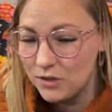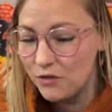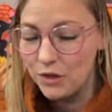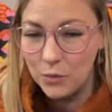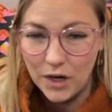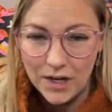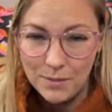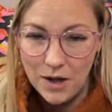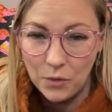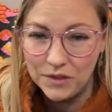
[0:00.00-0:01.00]
So if you're worried
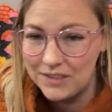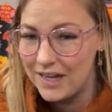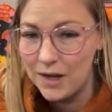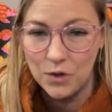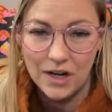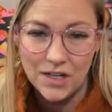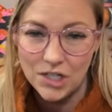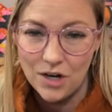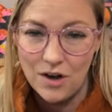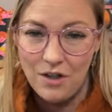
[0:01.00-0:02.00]
about quilting it, we're going to
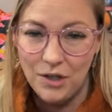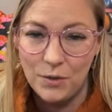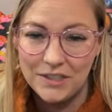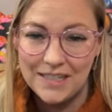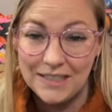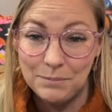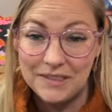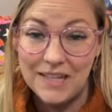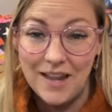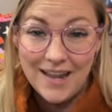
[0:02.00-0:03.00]
share all the quilting
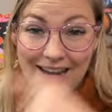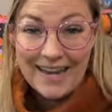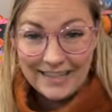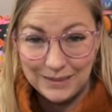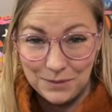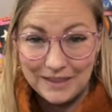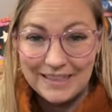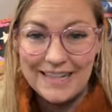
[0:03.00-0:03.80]
tips next week.